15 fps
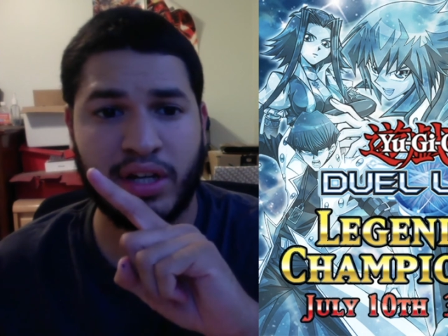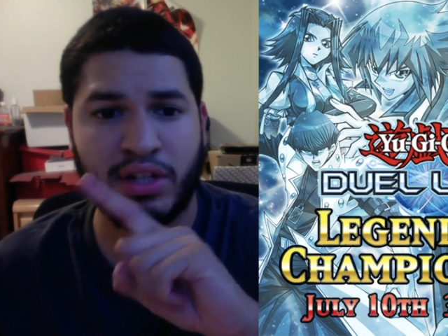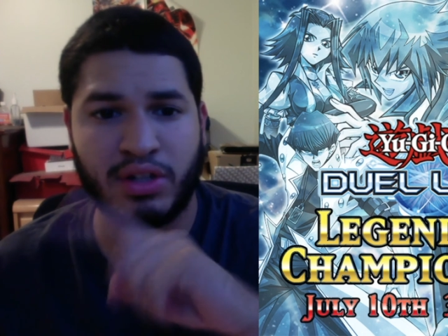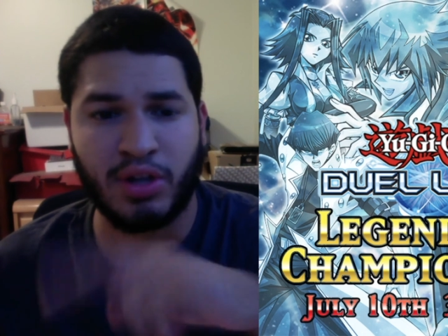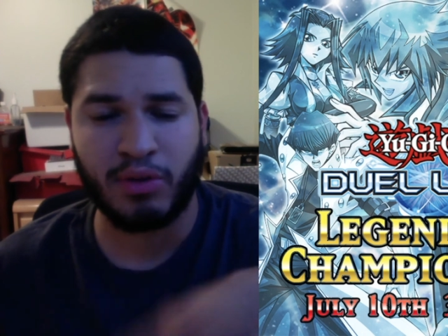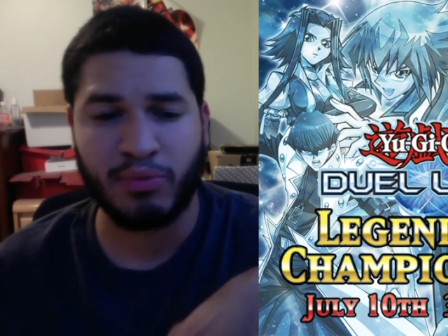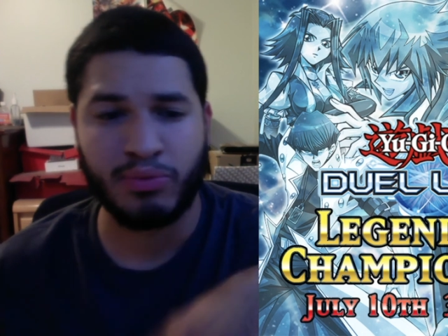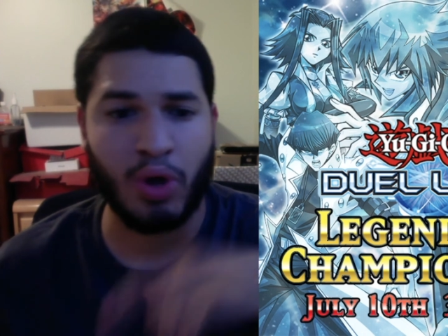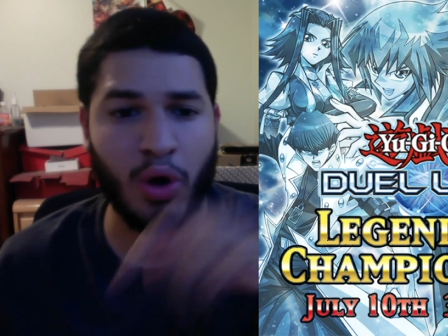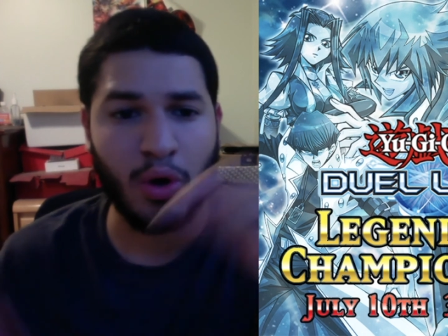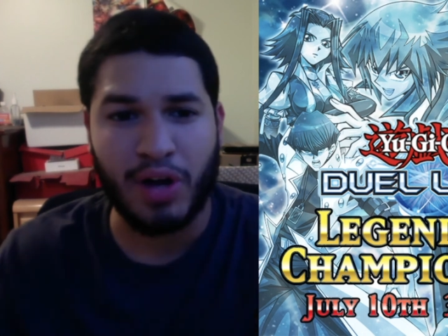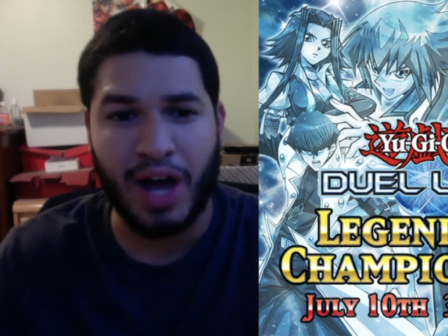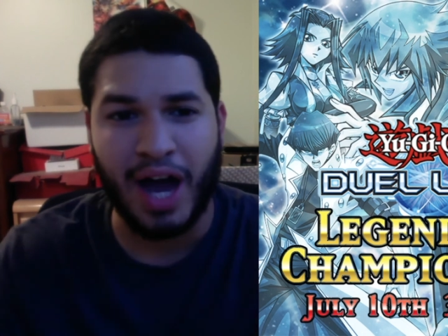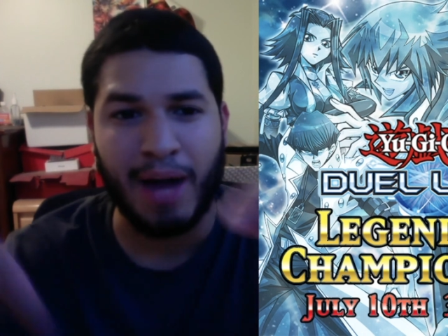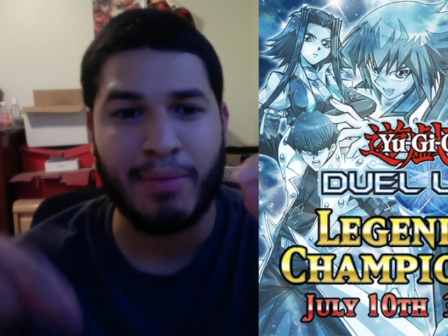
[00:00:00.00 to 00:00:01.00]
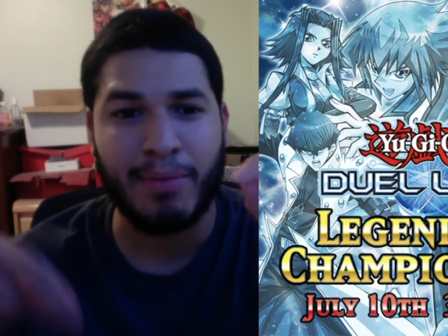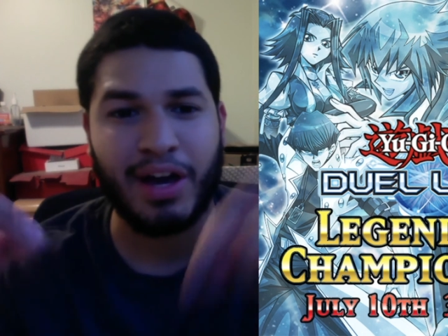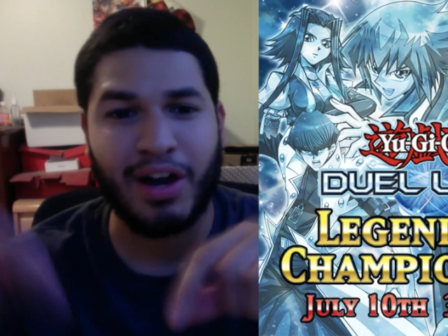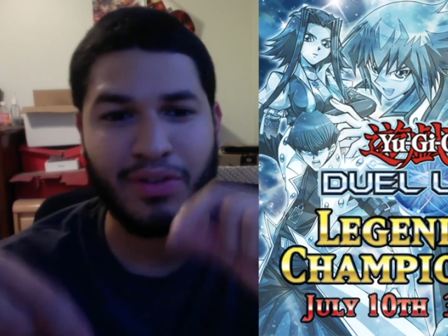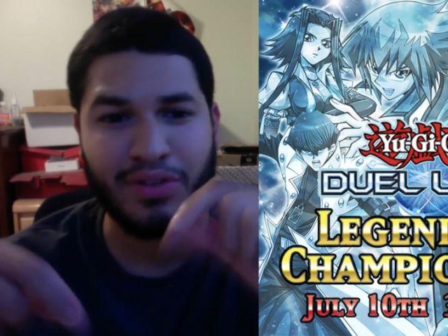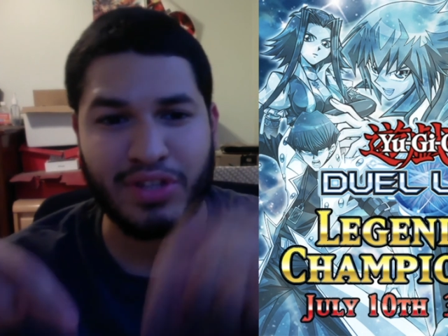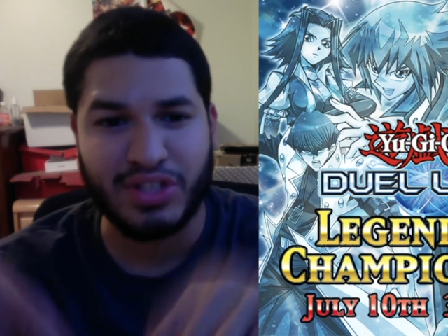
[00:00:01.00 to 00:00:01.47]
Don't comment
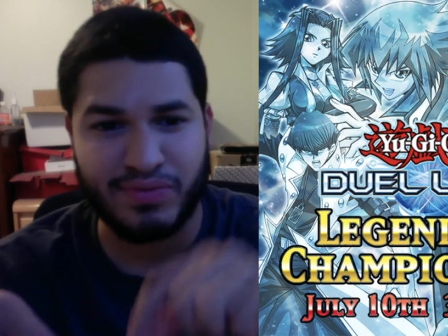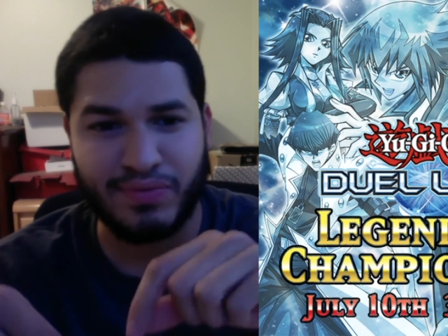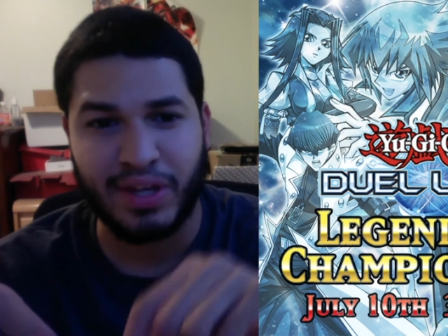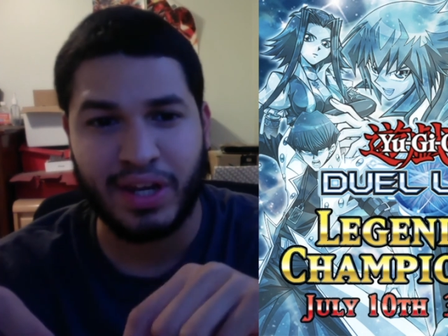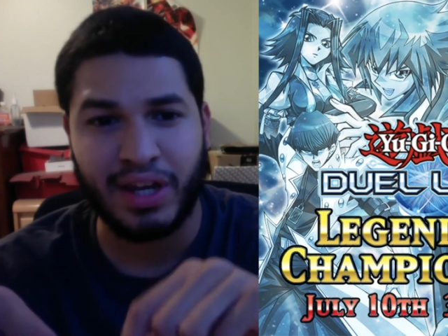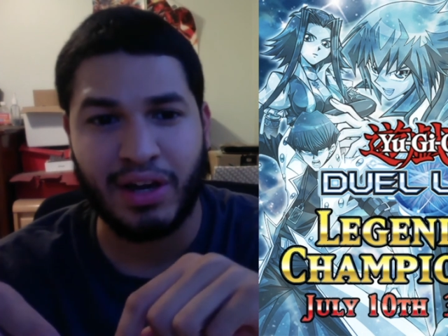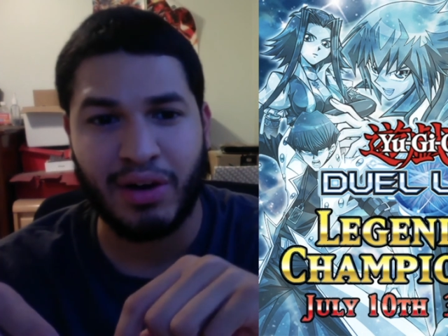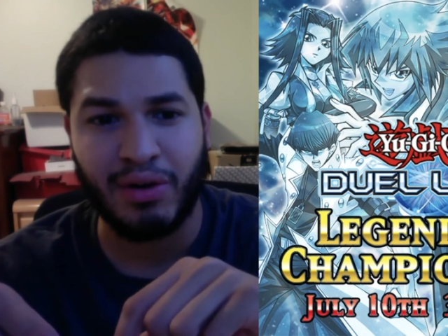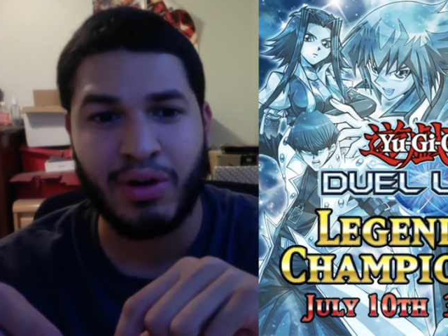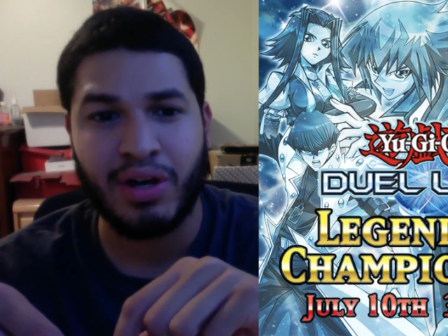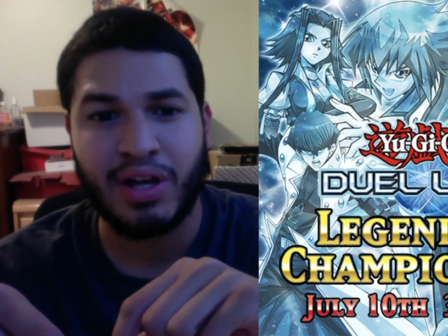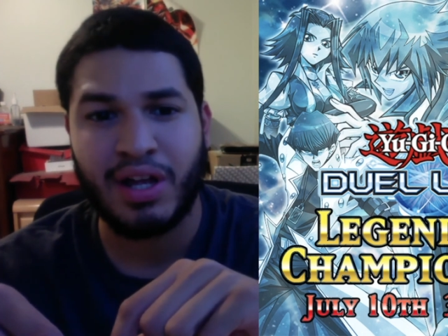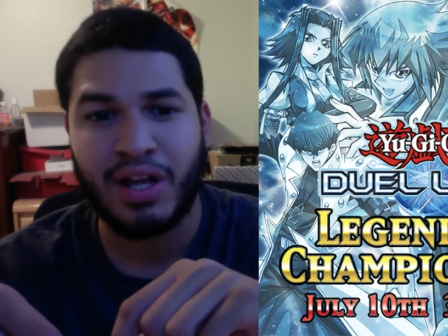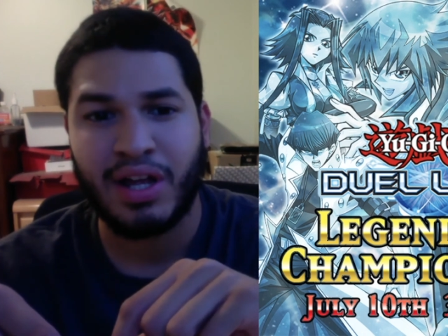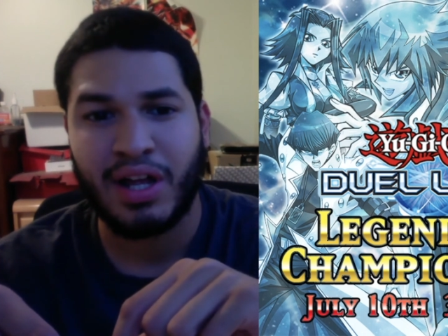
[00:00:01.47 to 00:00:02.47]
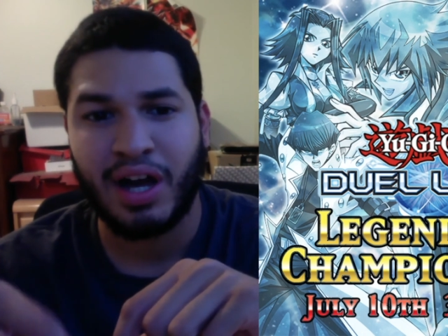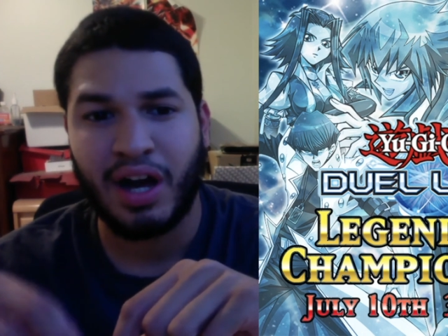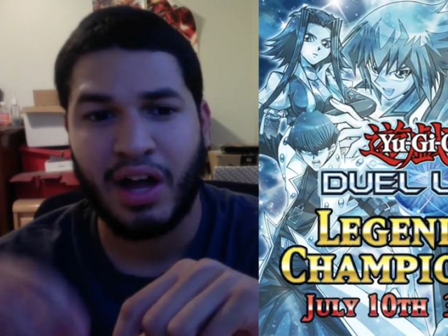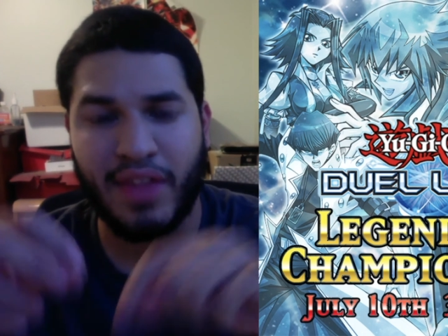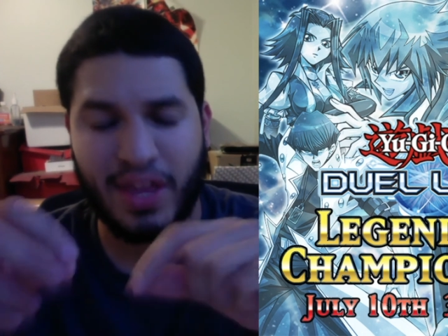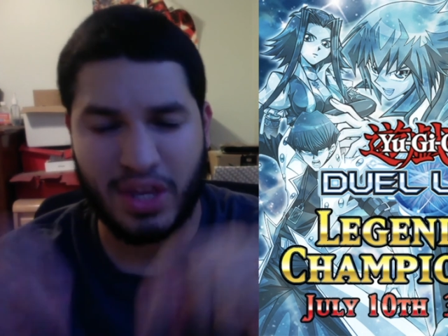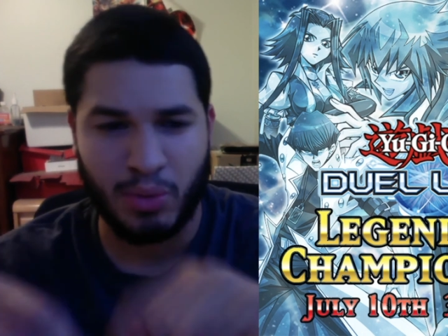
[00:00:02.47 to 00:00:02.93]
on this video
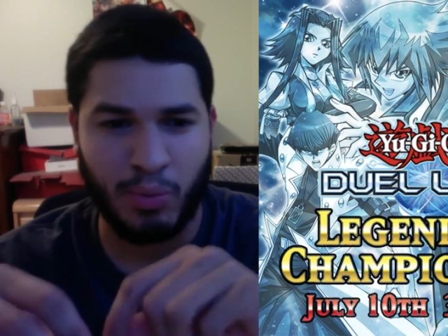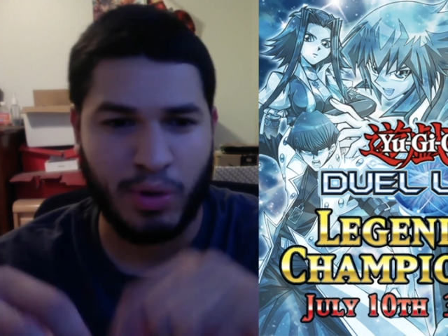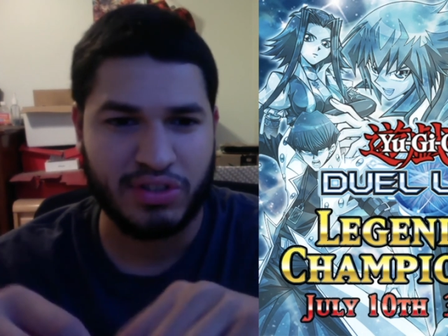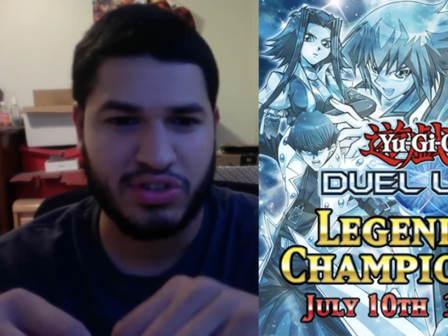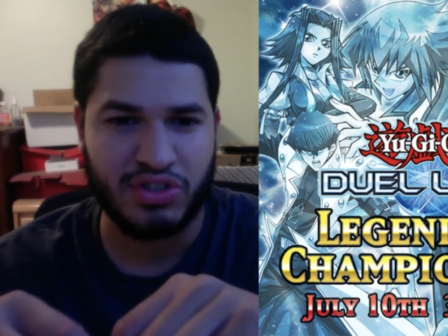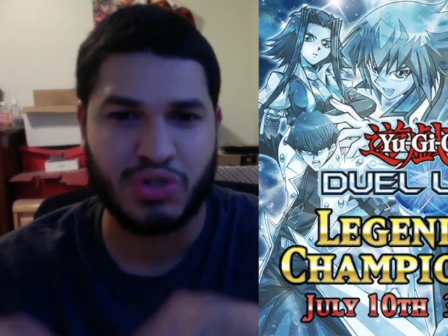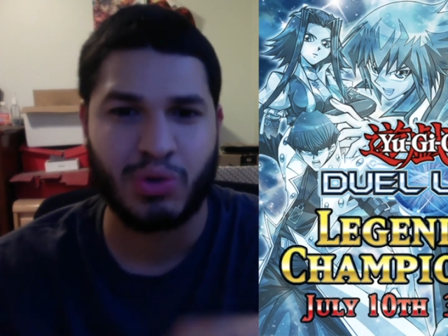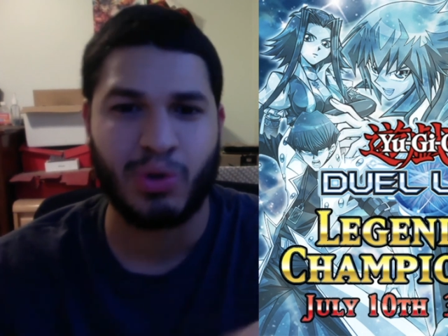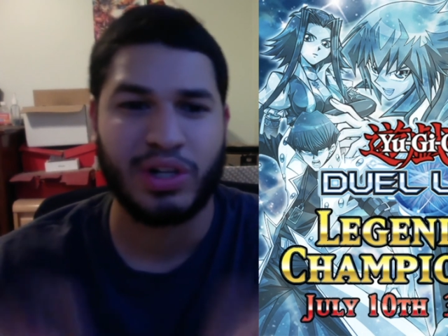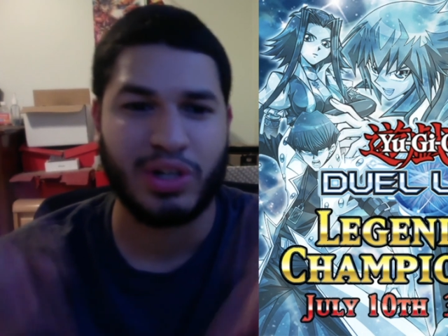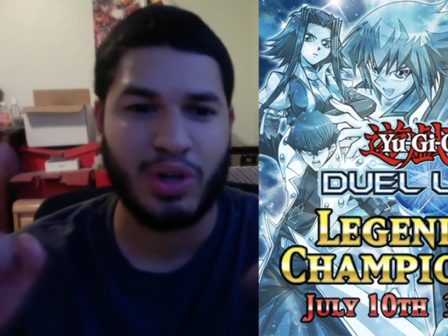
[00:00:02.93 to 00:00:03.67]
that you want to join.